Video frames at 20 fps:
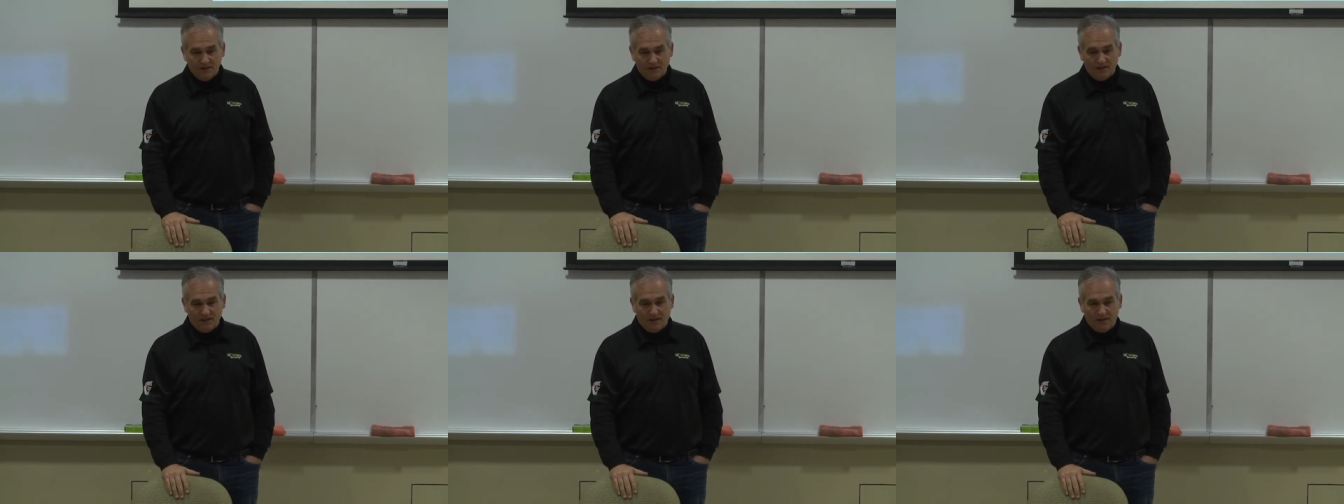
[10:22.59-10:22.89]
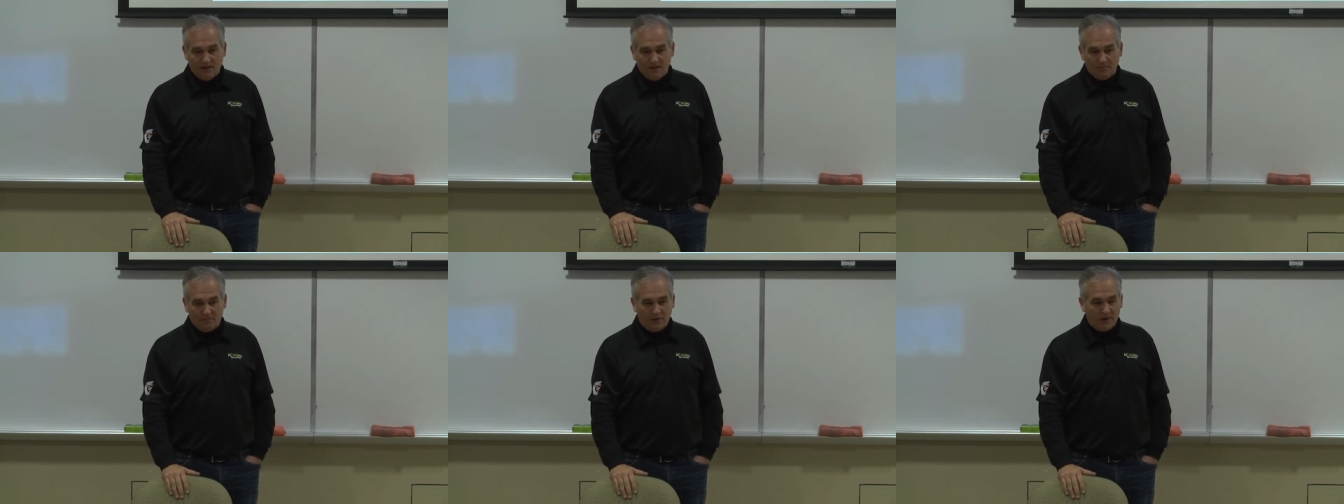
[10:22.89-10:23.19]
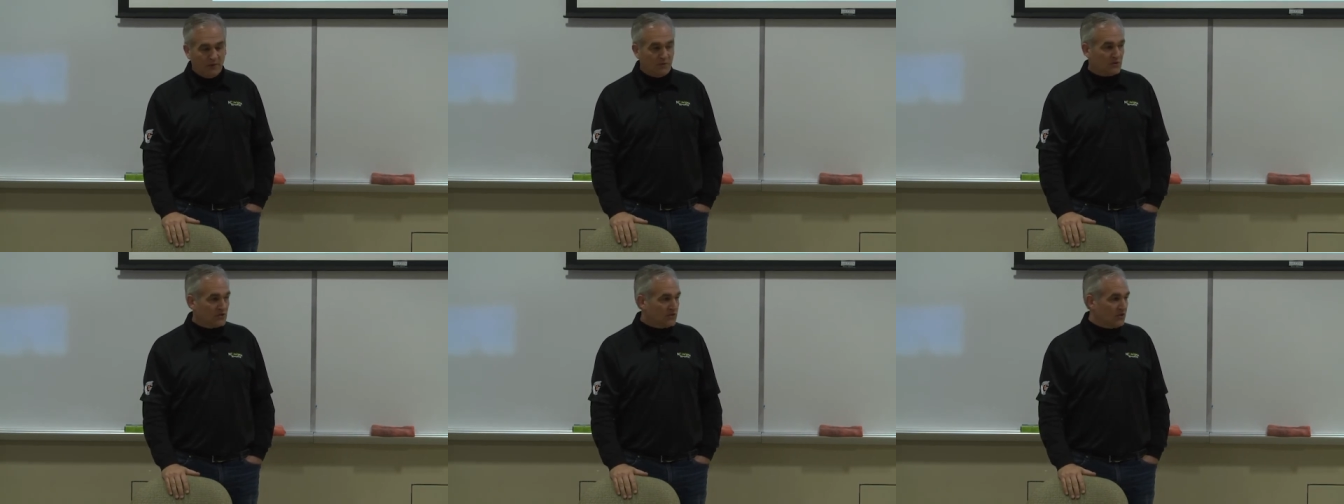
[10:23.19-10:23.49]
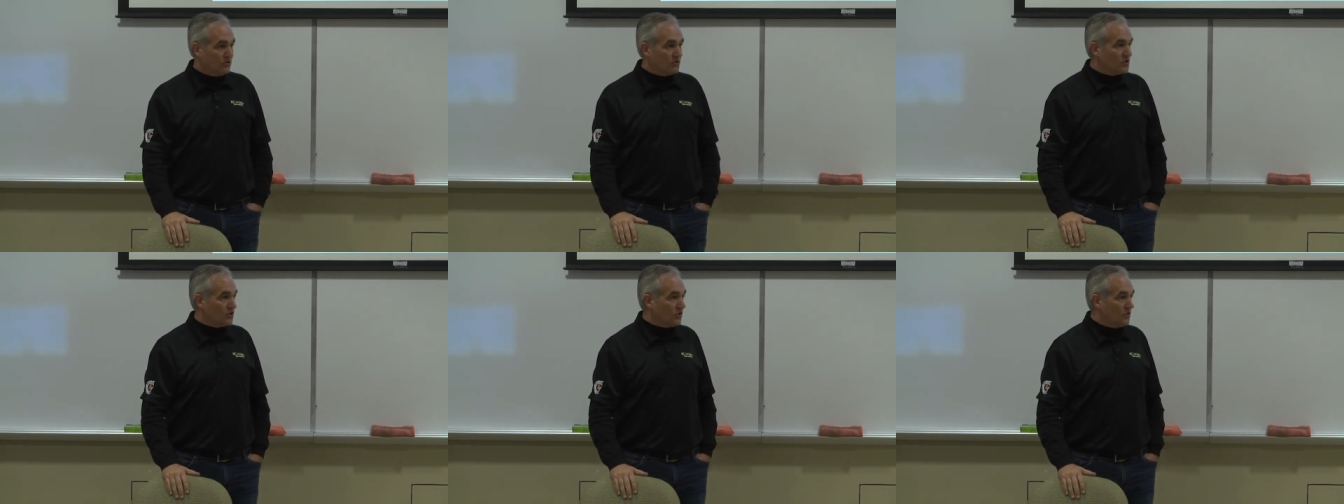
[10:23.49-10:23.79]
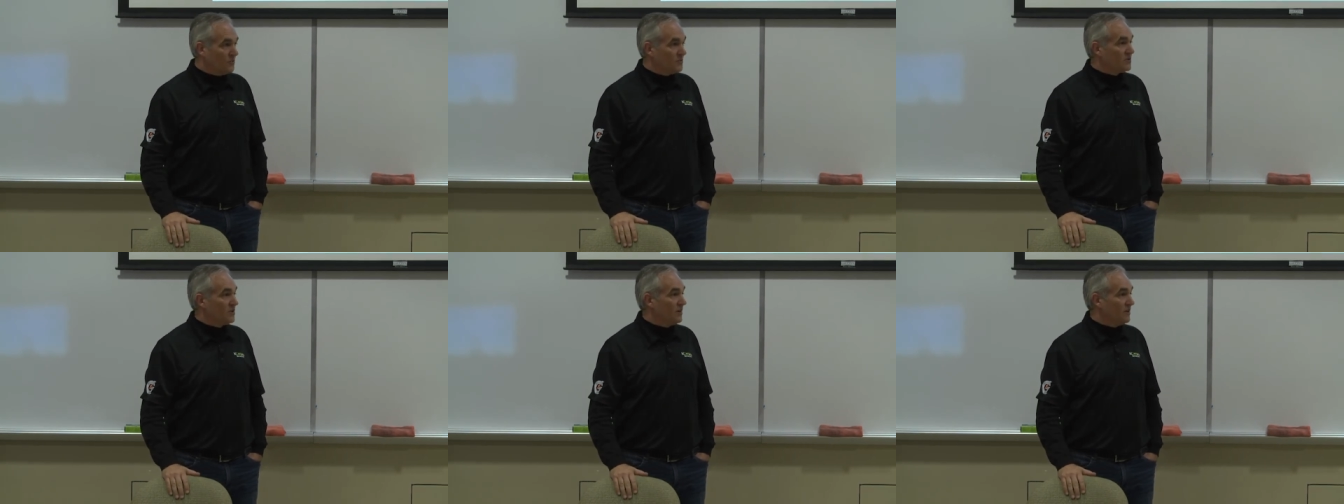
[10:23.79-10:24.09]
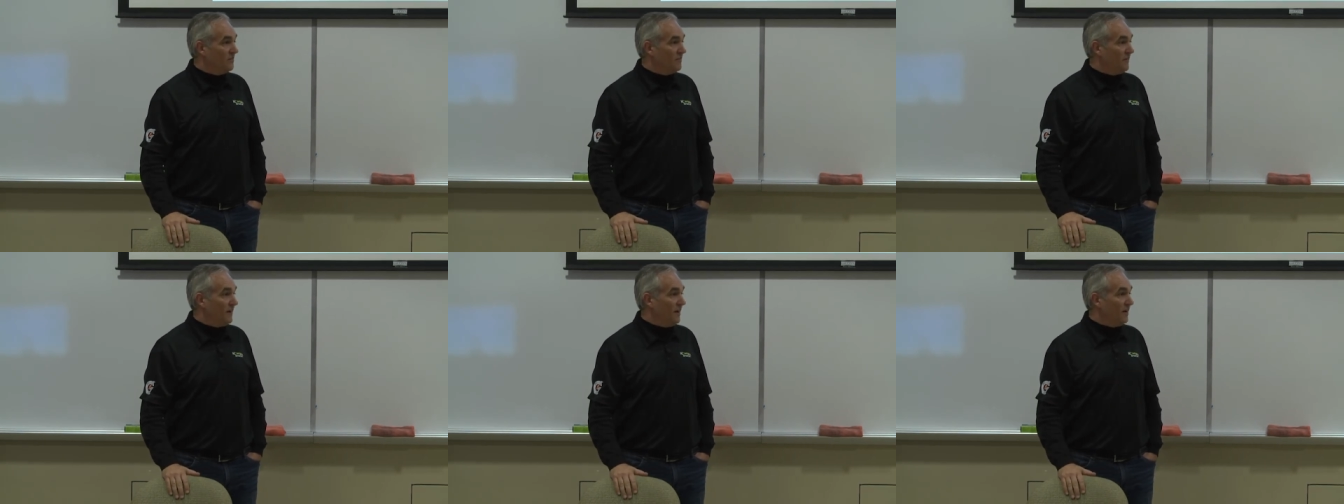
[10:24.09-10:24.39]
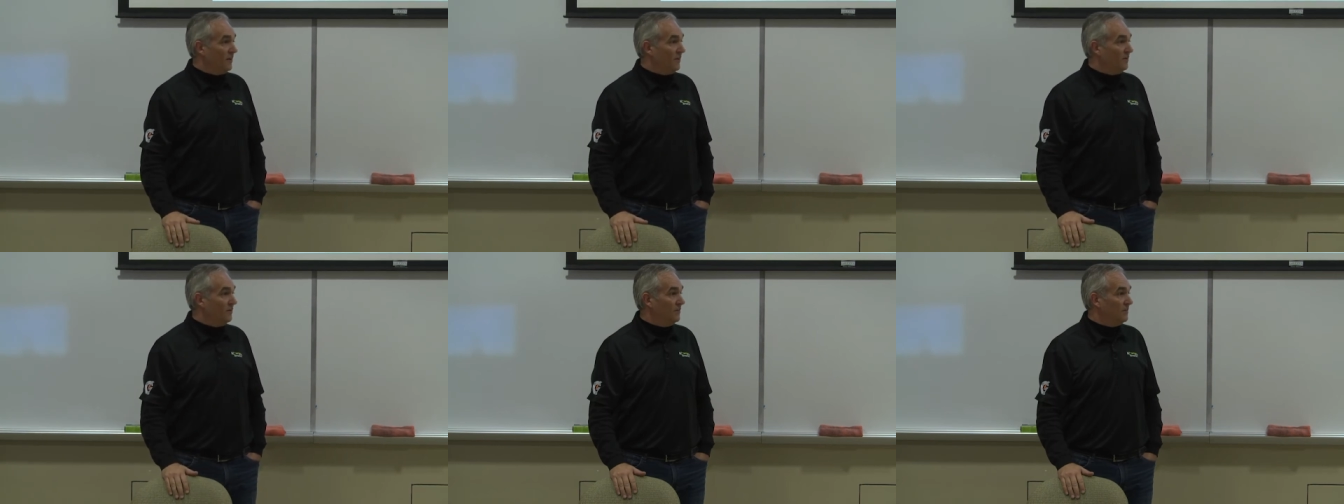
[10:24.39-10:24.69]
Uh, but he was so sure it was going to
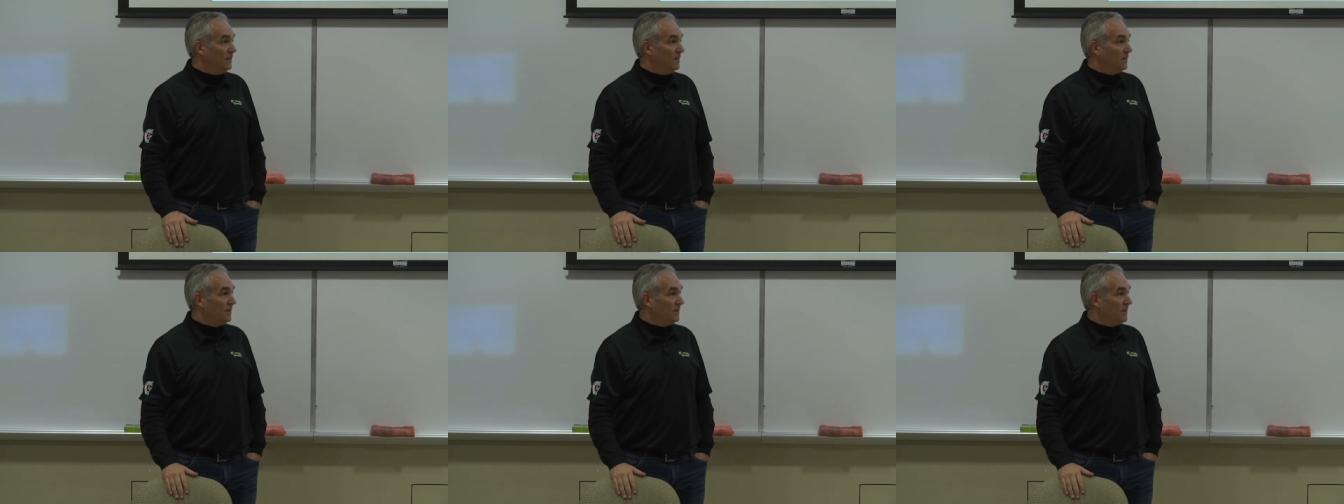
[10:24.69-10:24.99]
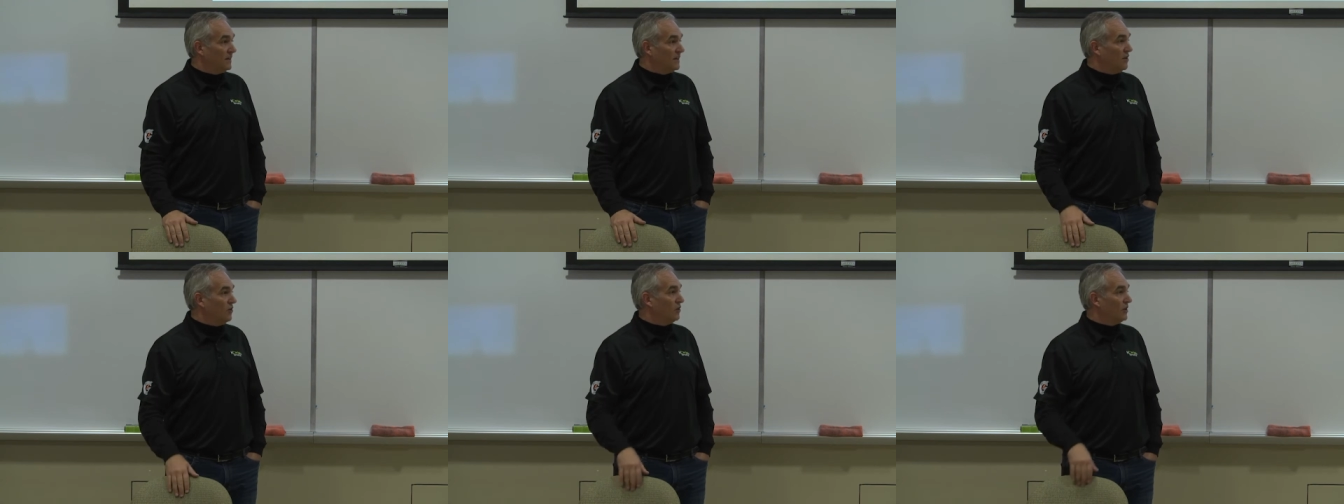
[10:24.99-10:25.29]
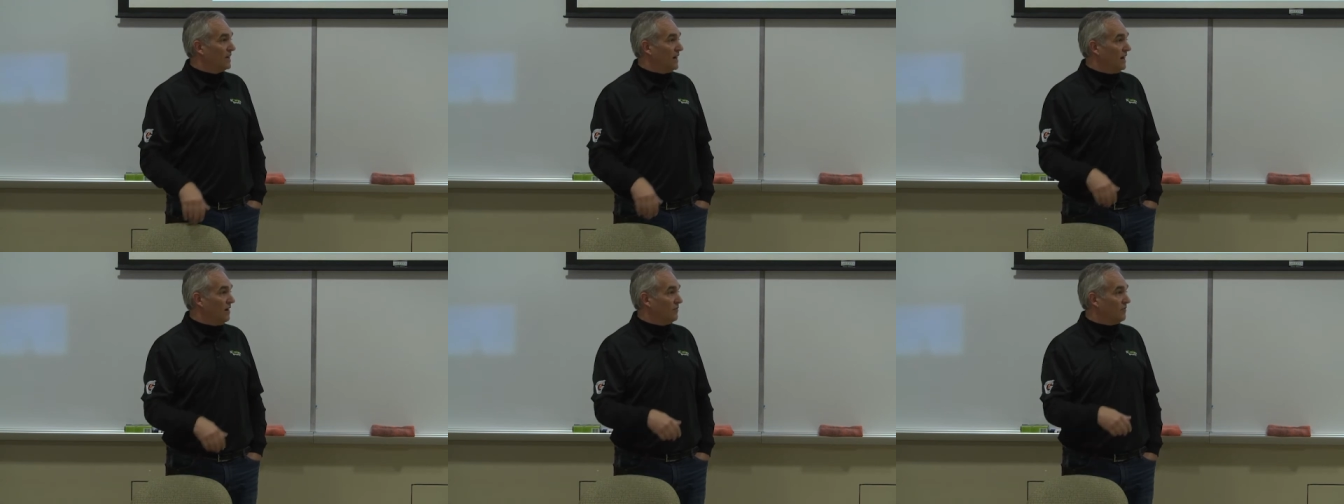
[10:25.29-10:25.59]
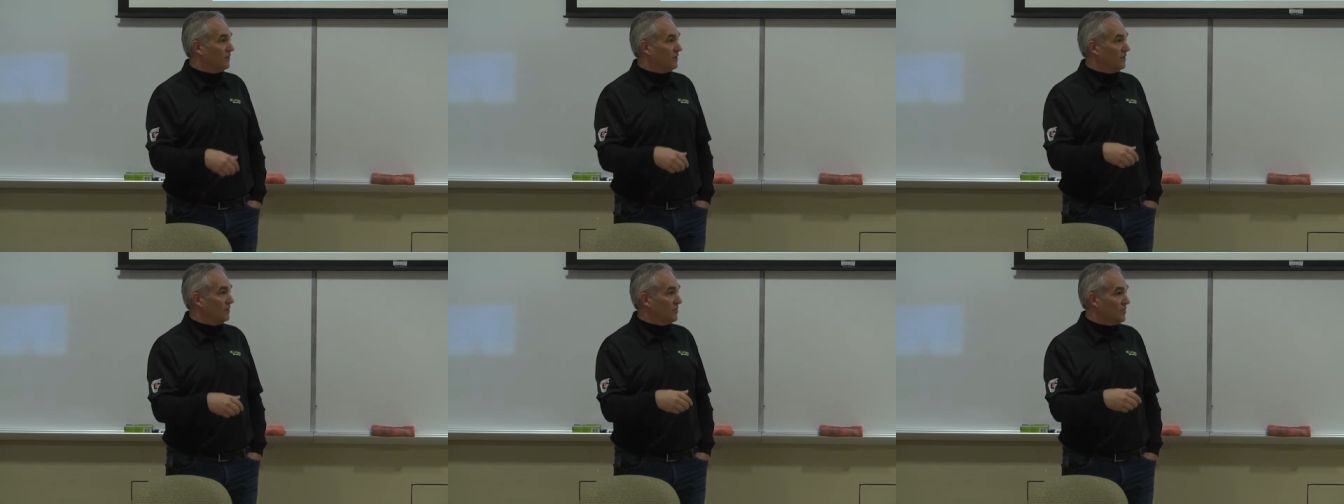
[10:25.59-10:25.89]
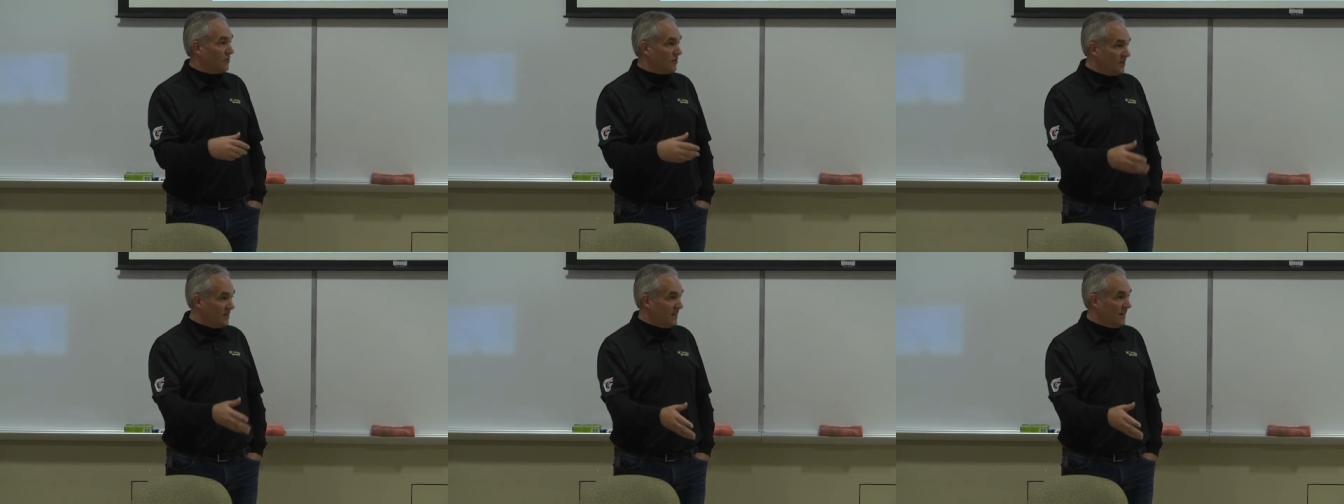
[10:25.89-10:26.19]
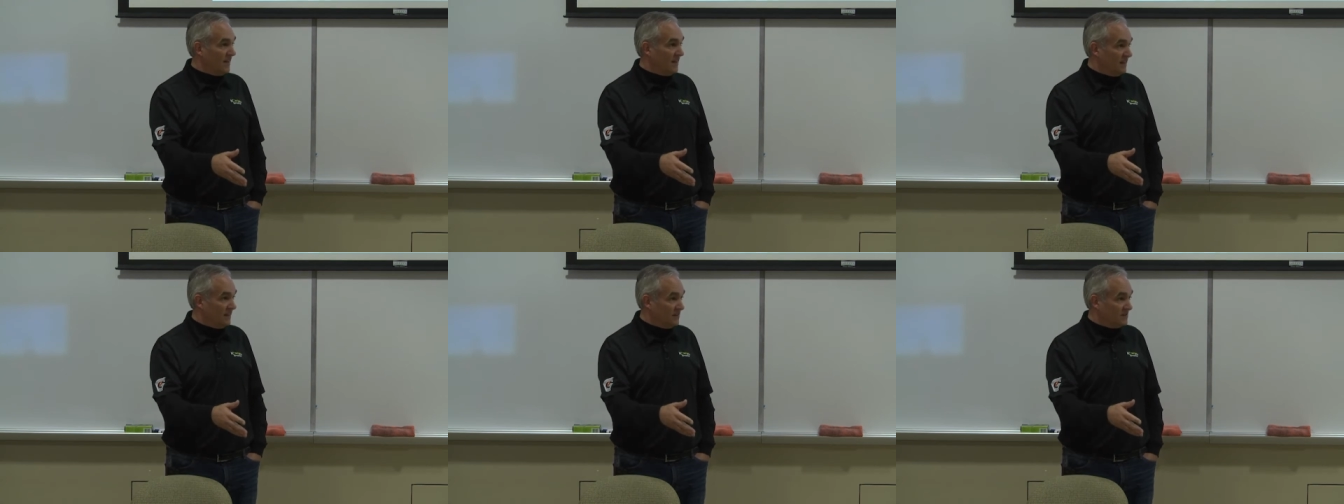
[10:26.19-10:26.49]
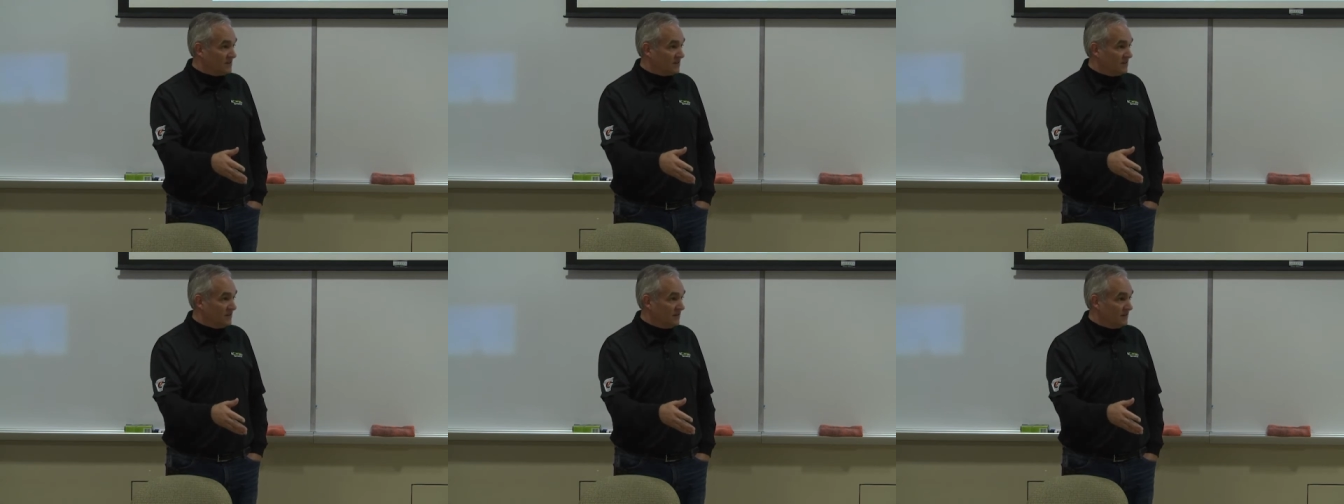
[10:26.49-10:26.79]
fail uh, that he only offered a 30-day
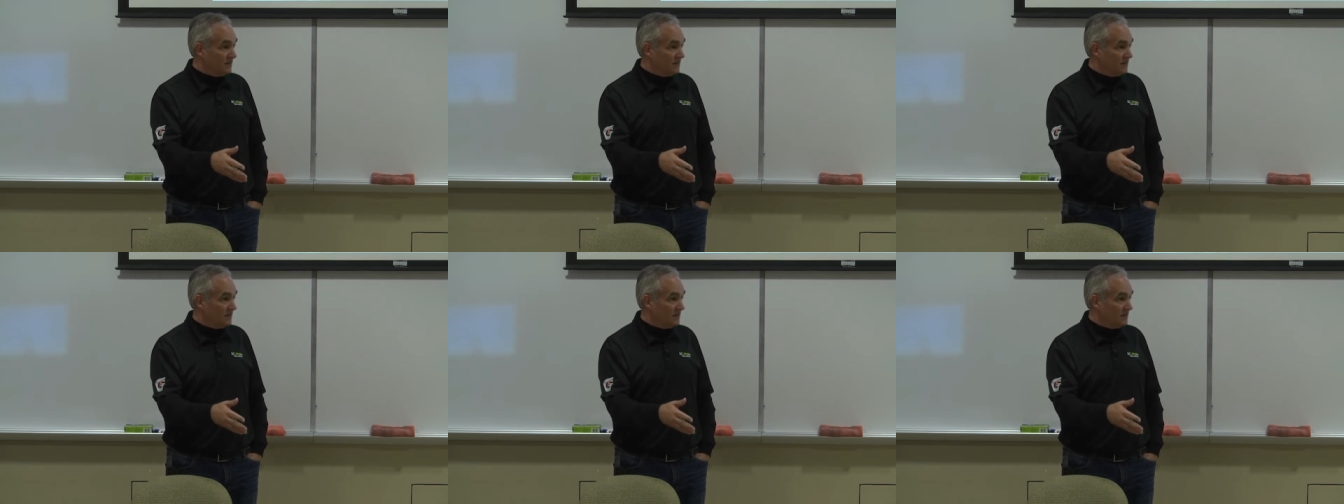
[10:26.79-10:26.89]
lease.